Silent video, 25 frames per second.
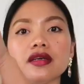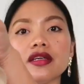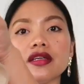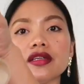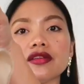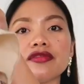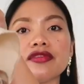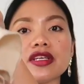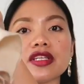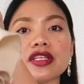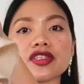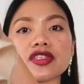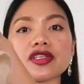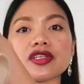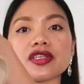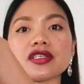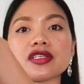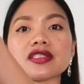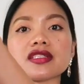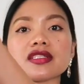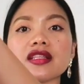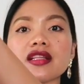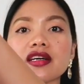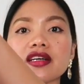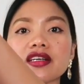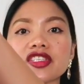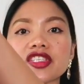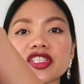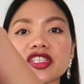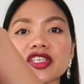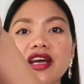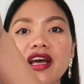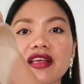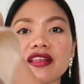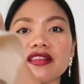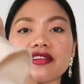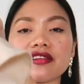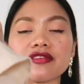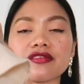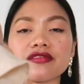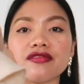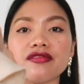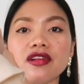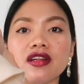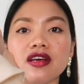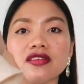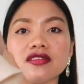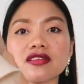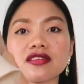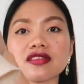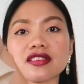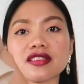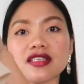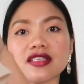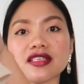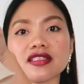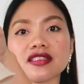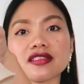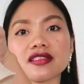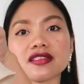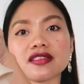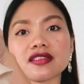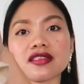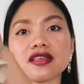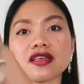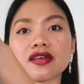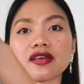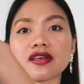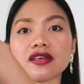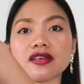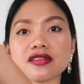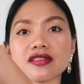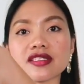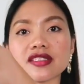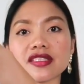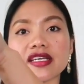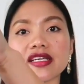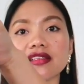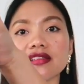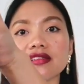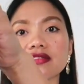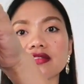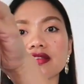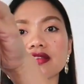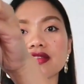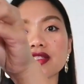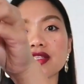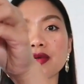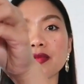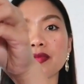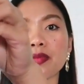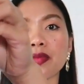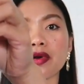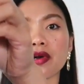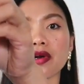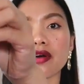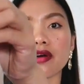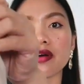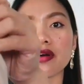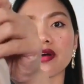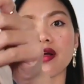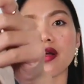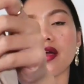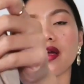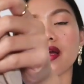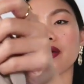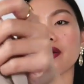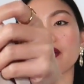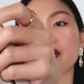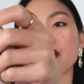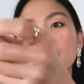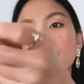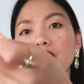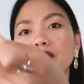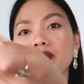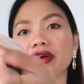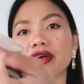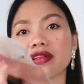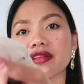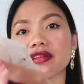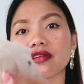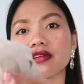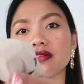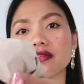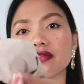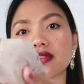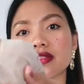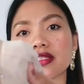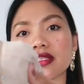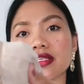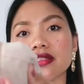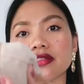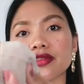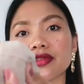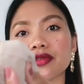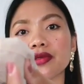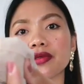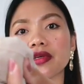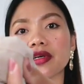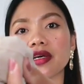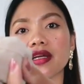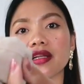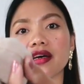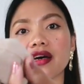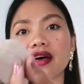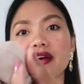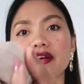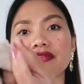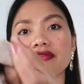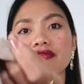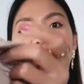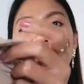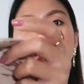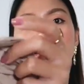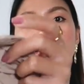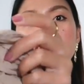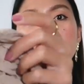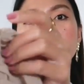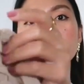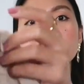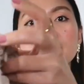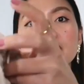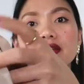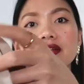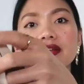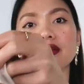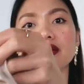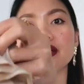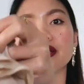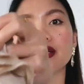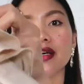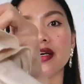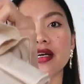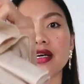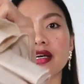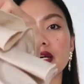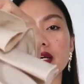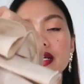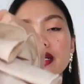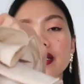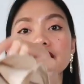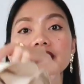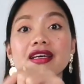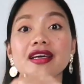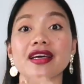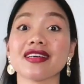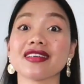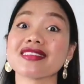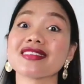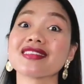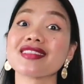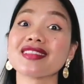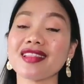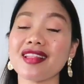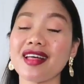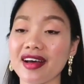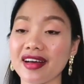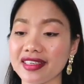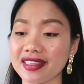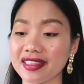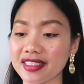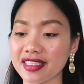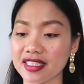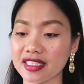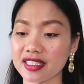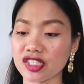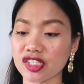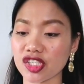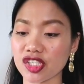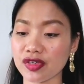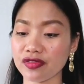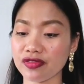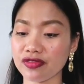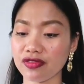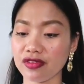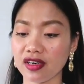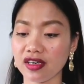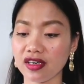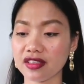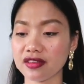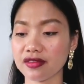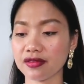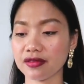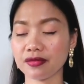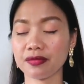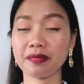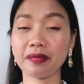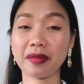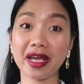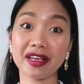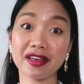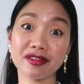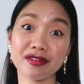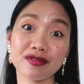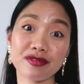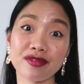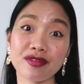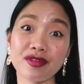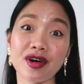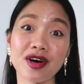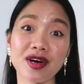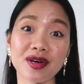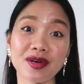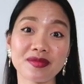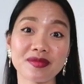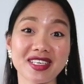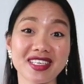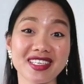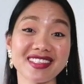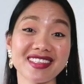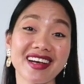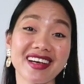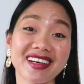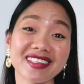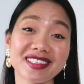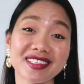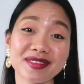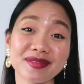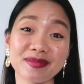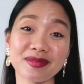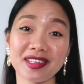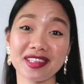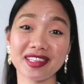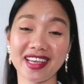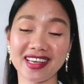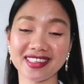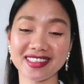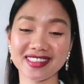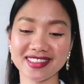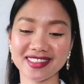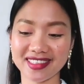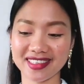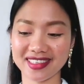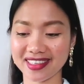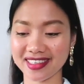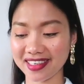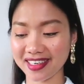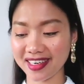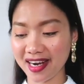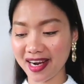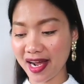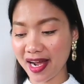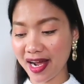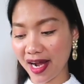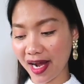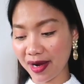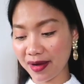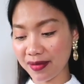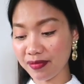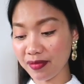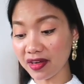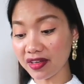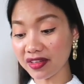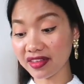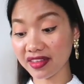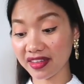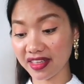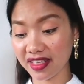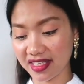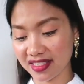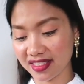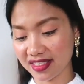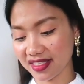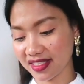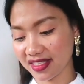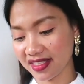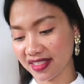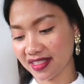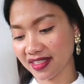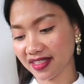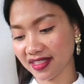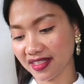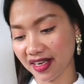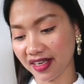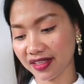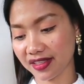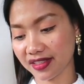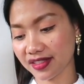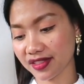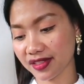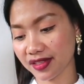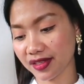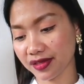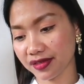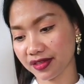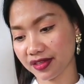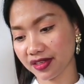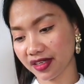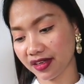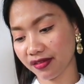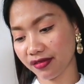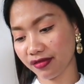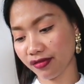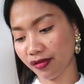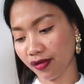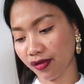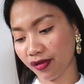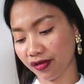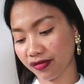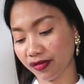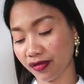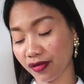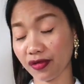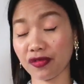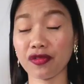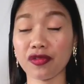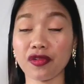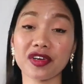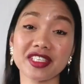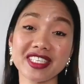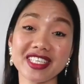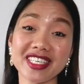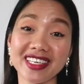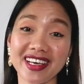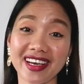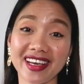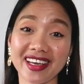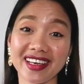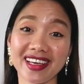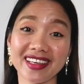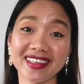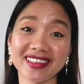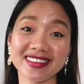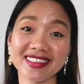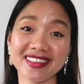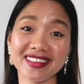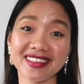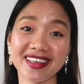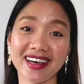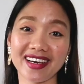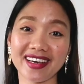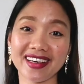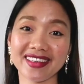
It features large gathered flounces, concealed zipper with concealed hook and eye fastener. It is lined in chiffon made from recycled polyester. I bought this in size 34 for $49.99.